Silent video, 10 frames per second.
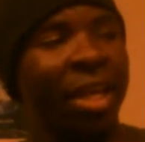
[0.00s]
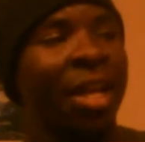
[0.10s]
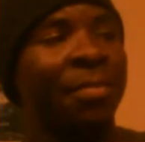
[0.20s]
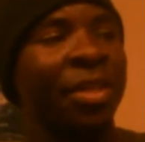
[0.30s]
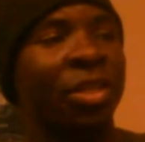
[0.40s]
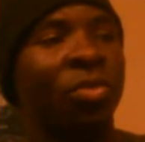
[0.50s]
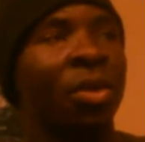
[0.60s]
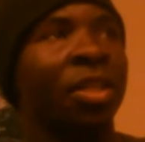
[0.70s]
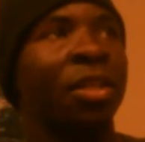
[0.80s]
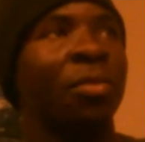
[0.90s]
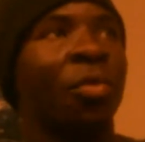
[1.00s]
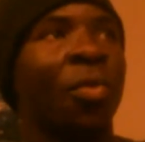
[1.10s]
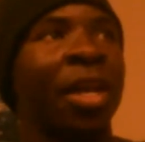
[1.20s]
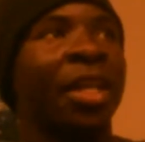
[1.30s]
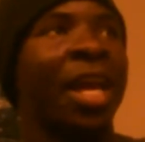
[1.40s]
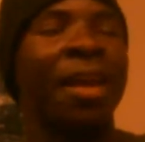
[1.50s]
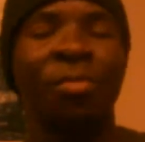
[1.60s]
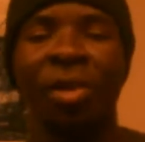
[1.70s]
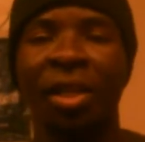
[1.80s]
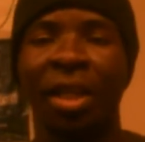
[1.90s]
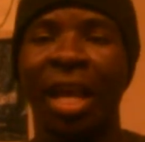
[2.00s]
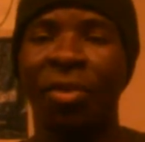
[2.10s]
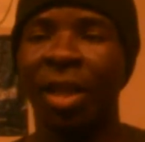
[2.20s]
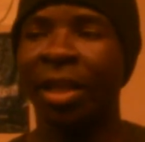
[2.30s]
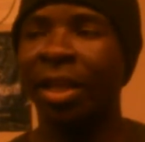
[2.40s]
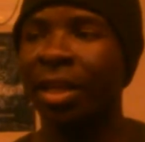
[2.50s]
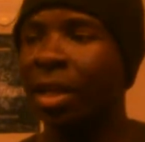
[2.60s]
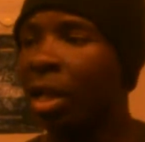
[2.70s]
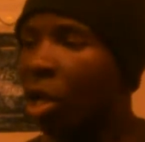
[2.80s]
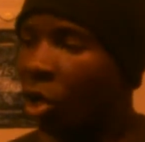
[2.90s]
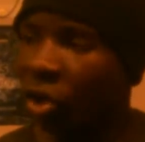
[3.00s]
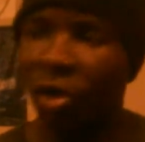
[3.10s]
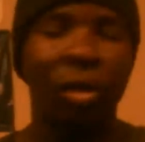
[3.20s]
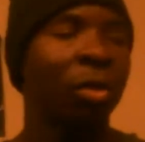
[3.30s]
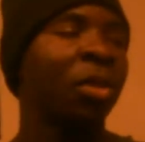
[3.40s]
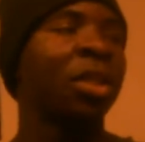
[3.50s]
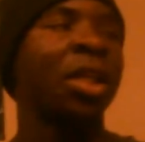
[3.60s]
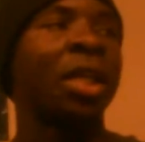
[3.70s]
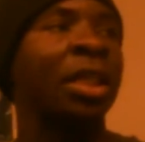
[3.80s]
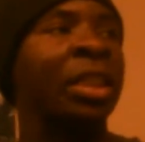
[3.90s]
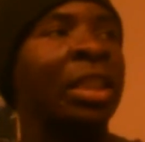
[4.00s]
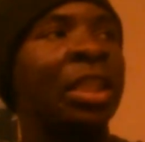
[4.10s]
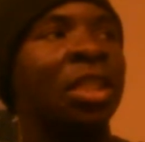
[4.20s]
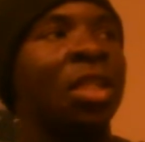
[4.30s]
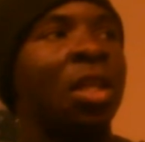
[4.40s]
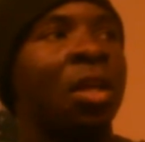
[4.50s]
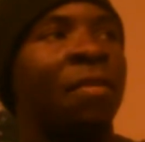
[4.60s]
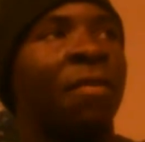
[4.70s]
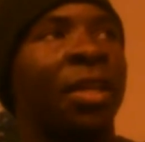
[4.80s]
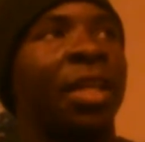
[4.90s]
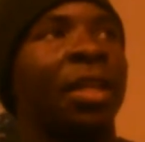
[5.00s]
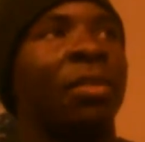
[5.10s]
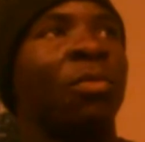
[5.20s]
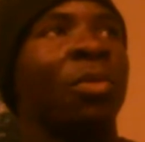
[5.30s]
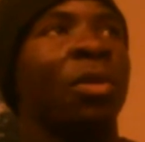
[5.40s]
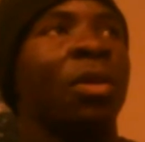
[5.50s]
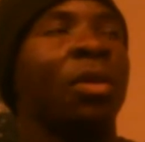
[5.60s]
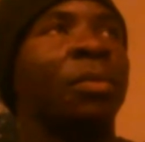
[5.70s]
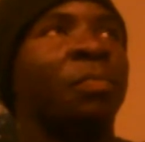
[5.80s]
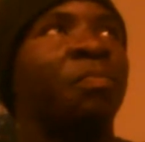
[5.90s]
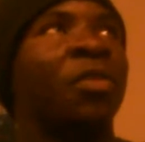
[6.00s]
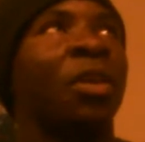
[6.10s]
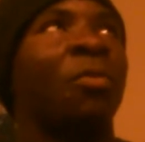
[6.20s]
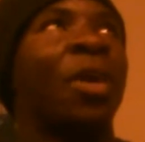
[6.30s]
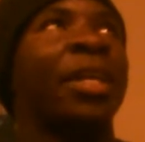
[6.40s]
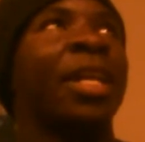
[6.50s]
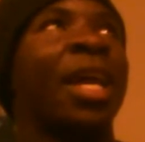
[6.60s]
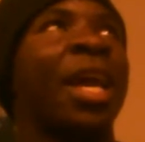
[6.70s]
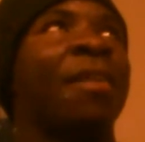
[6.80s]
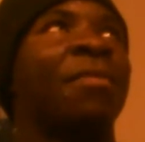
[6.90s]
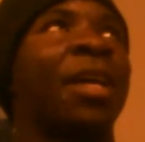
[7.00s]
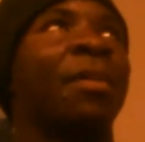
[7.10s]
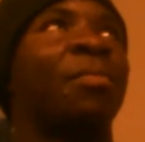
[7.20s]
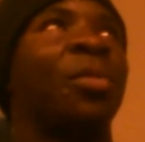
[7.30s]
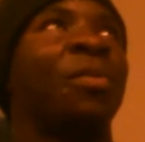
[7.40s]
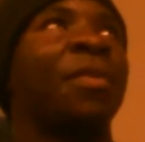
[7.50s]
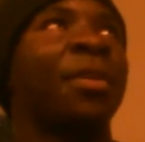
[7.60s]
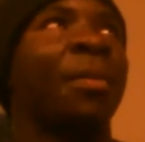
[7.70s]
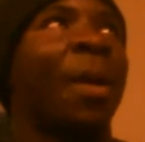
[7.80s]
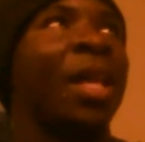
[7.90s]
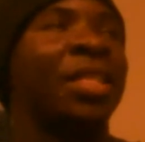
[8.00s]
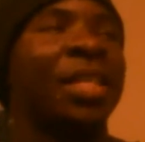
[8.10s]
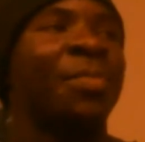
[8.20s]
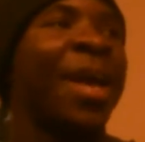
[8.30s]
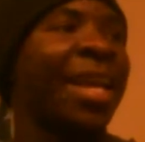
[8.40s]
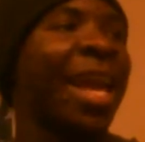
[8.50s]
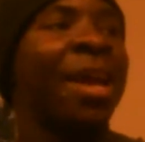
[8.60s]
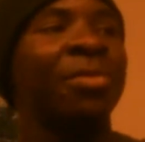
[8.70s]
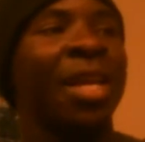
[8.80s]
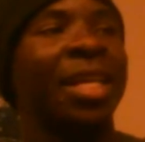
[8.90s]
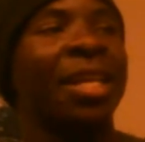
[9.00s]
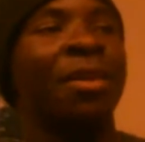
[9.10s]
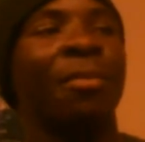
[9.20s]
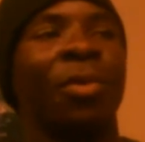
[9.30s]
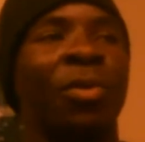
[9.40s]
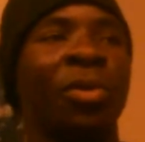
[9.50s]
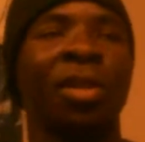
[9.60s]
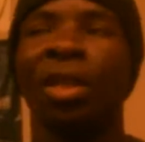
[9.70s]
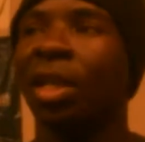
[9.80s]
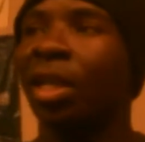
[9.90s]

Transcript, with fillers: can't I be as strong as him, or why can't I have pretty hair like her, or, uh, fucking, why can't I have, like, perfect uh, six pack abs like him, or,